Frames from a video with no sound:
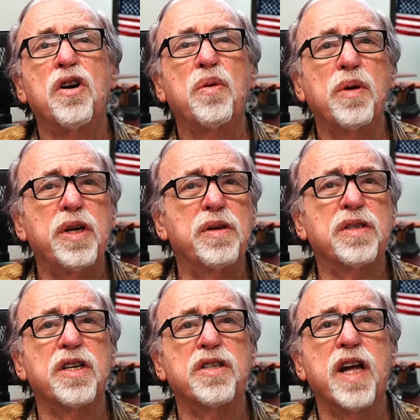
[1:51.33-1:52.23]
who will use
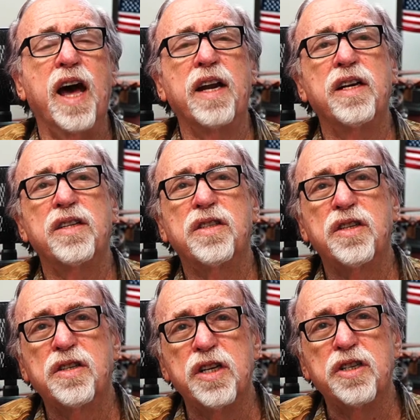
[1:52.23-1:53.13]
this data in his
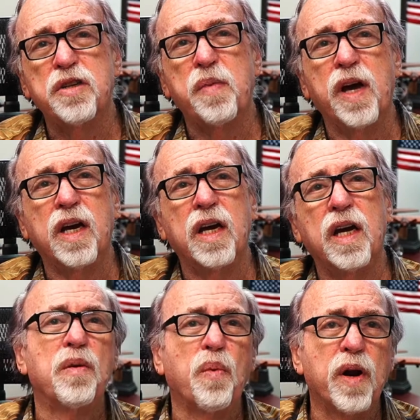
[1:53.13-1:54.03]
decision-making
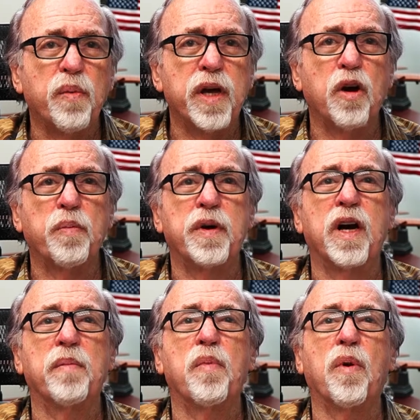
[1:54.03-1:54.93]
when we open
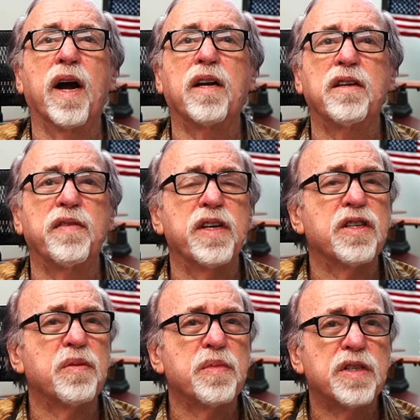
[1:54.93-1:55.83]
up more activities
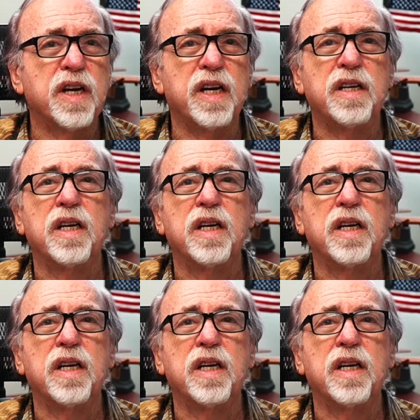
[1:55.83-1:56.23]
in Mesquite.